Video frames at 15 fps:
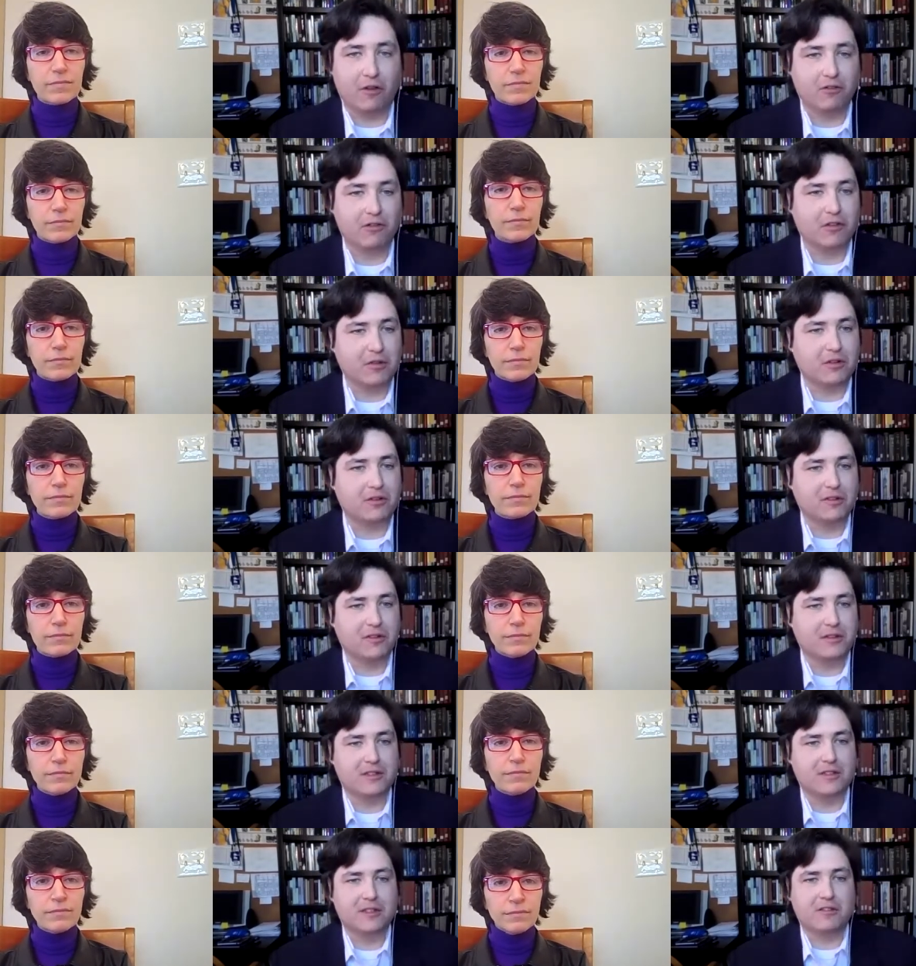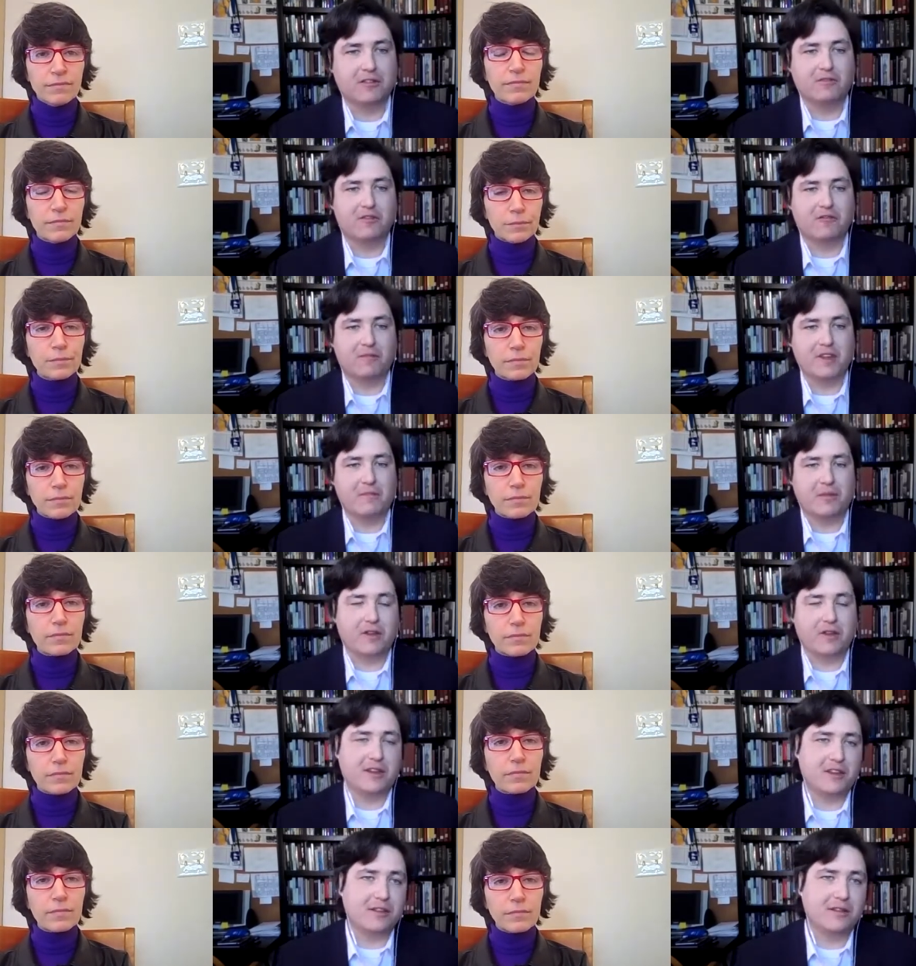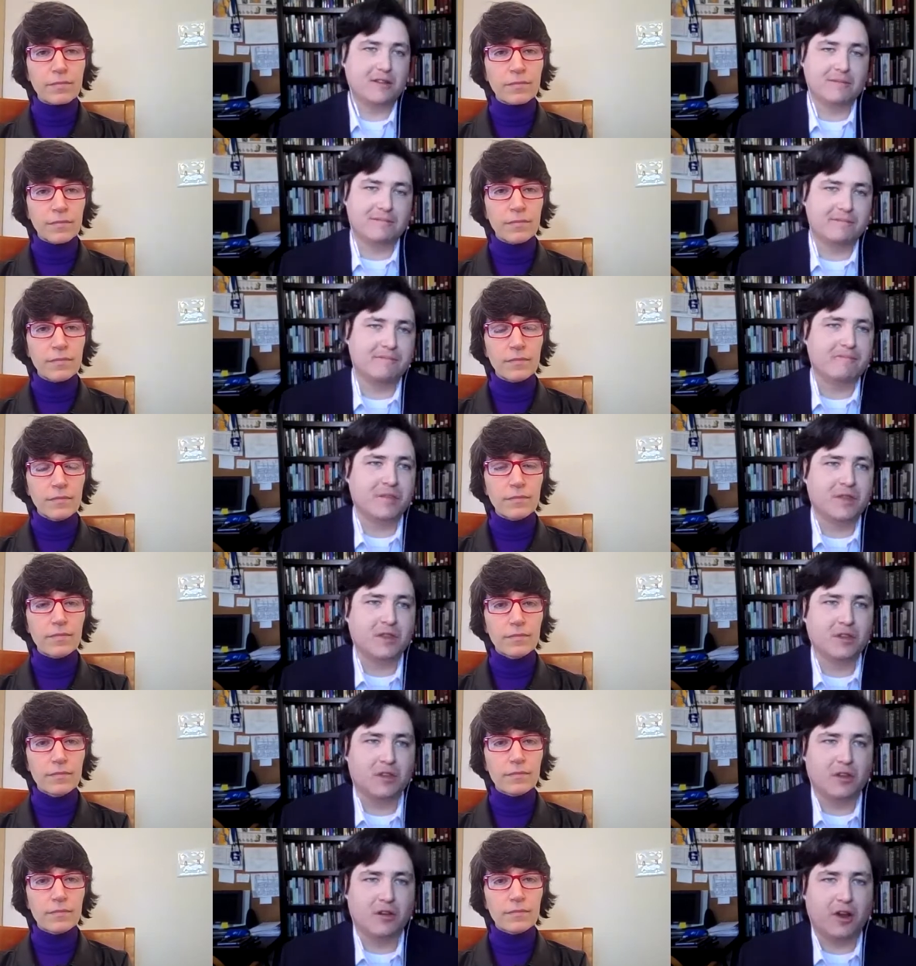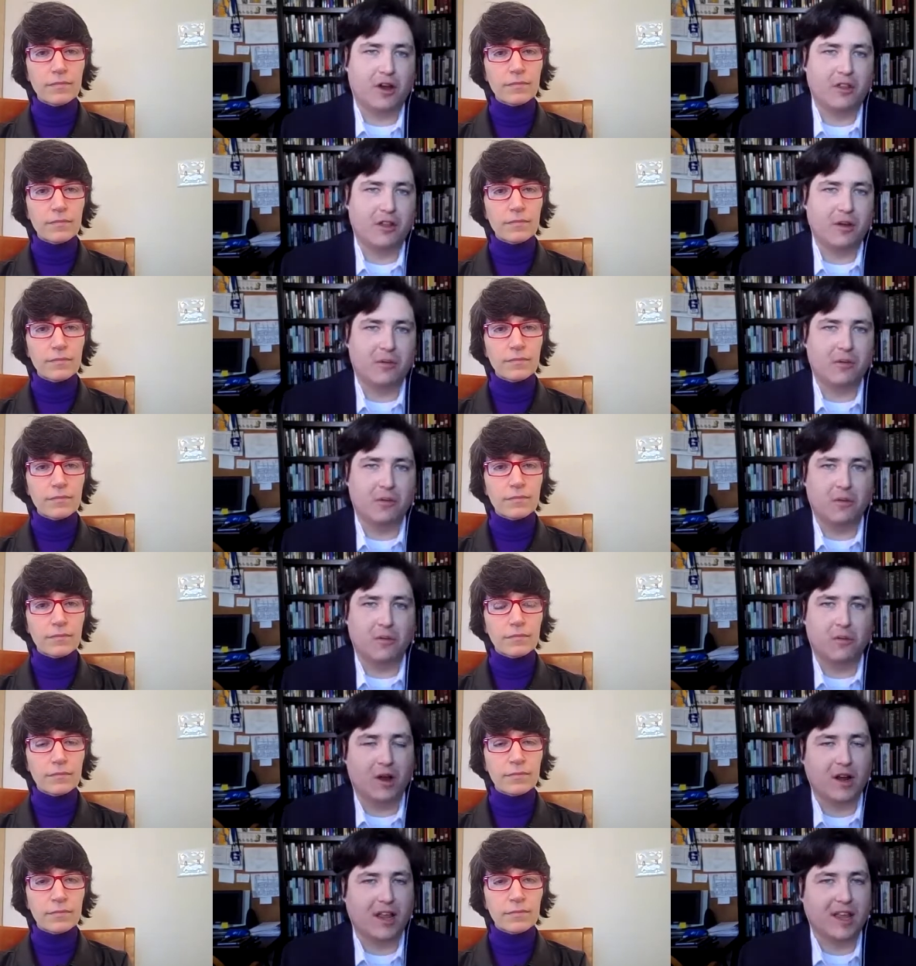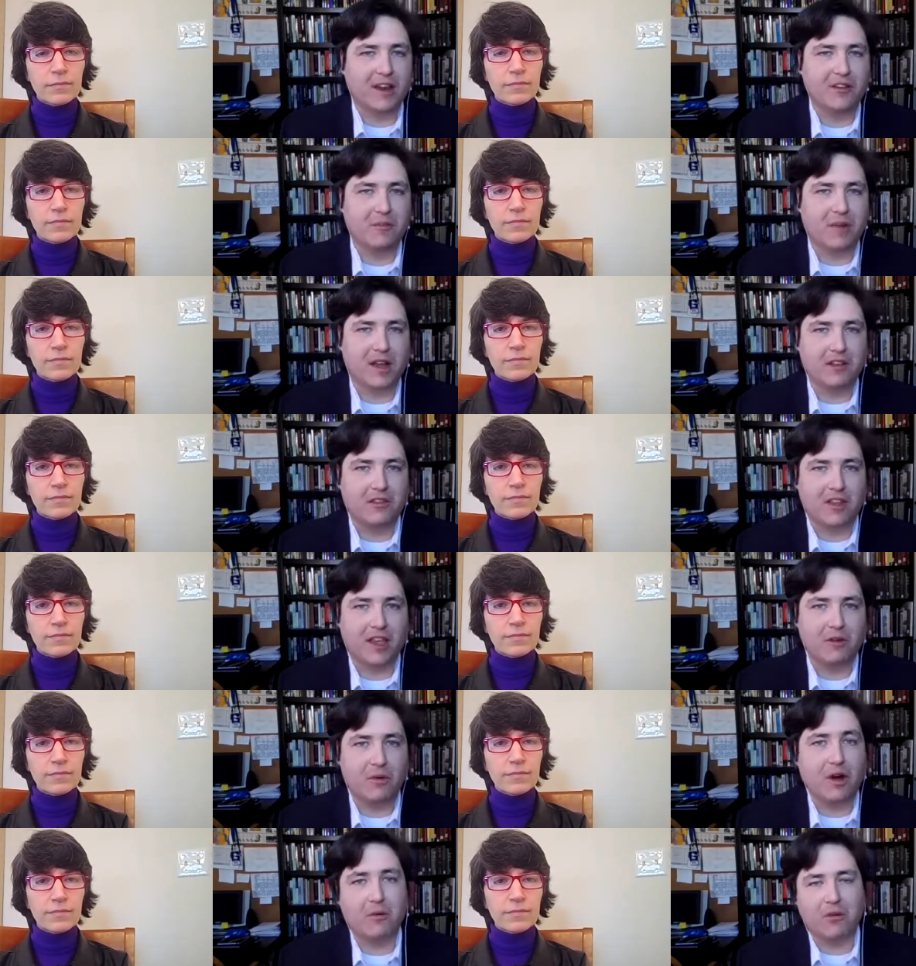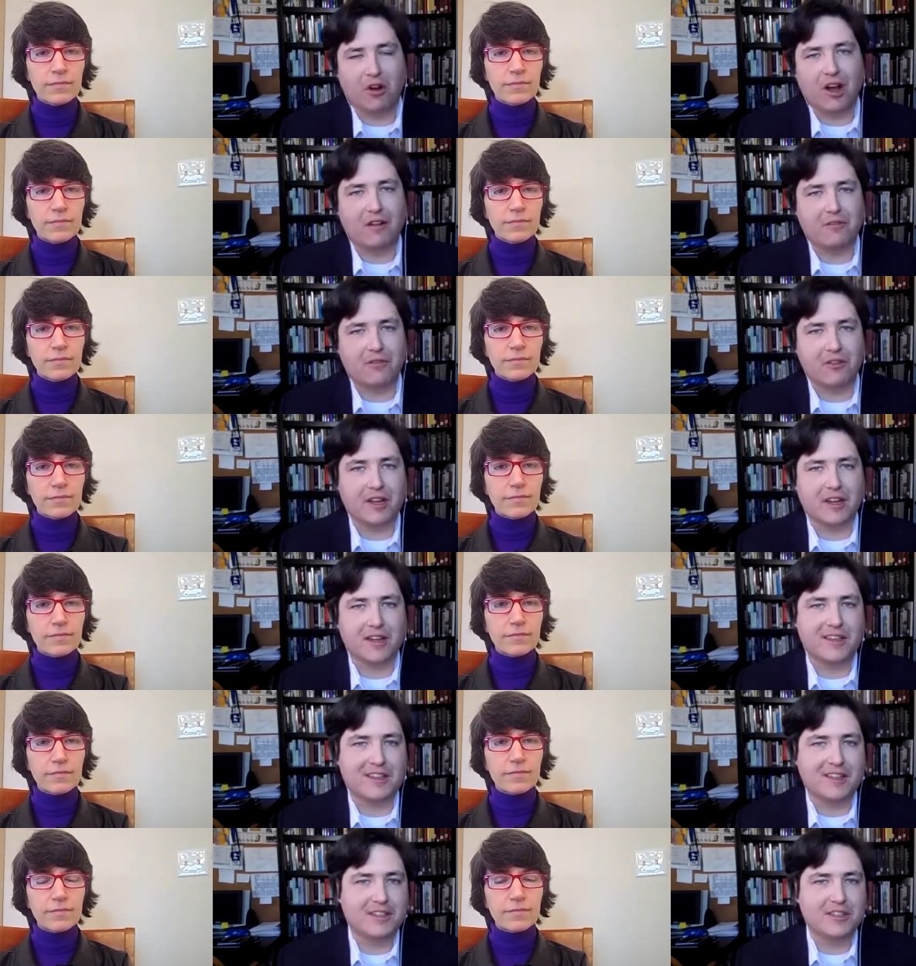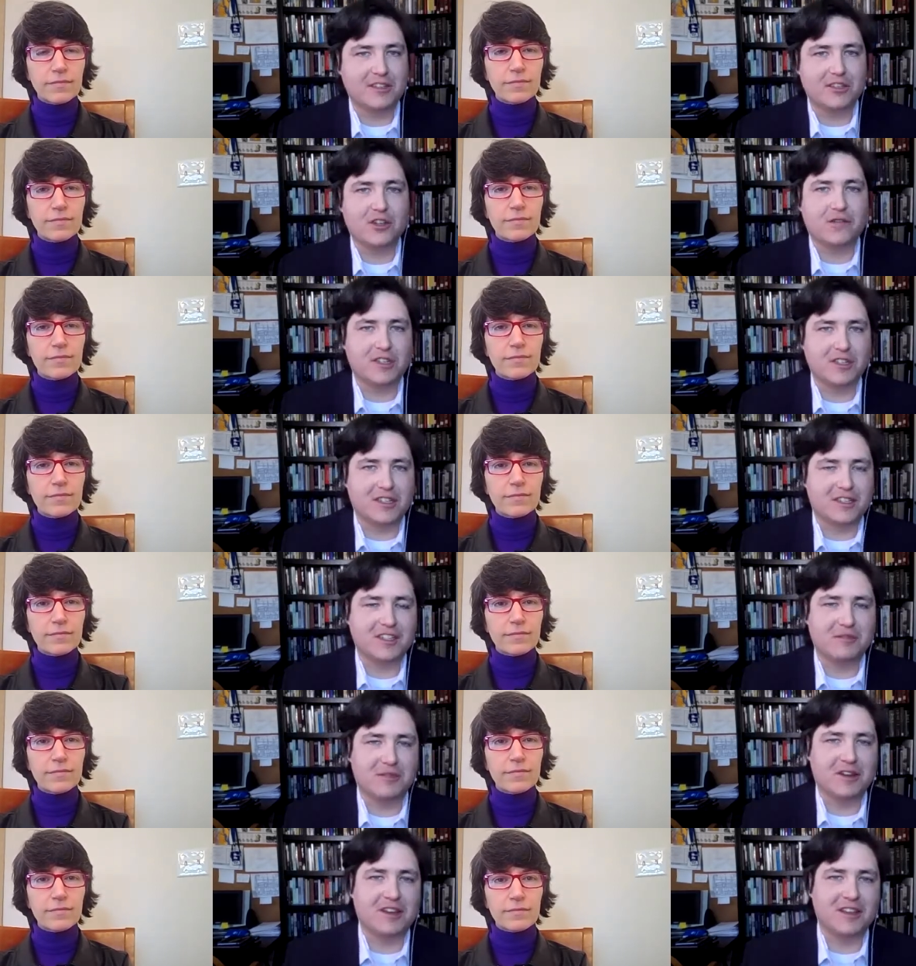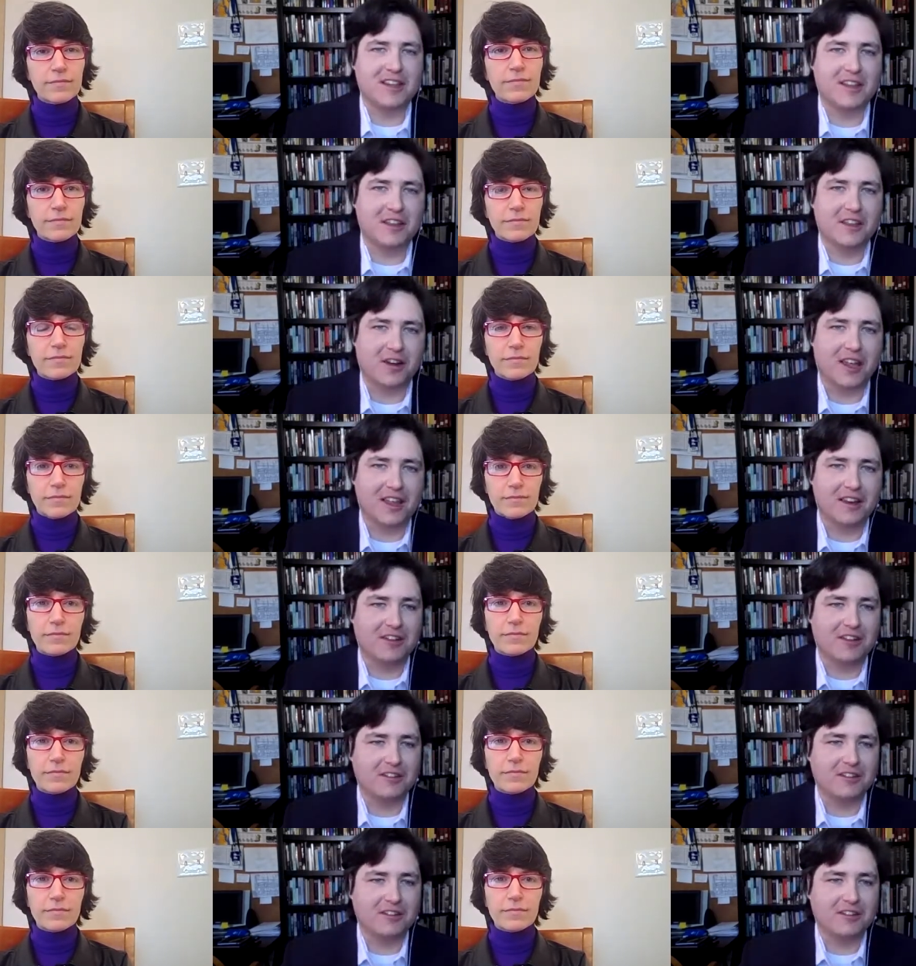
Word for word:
Speaker 1: vulnerable group of people, and on the one hand, you might say, well, we're offering services, but on the other hand,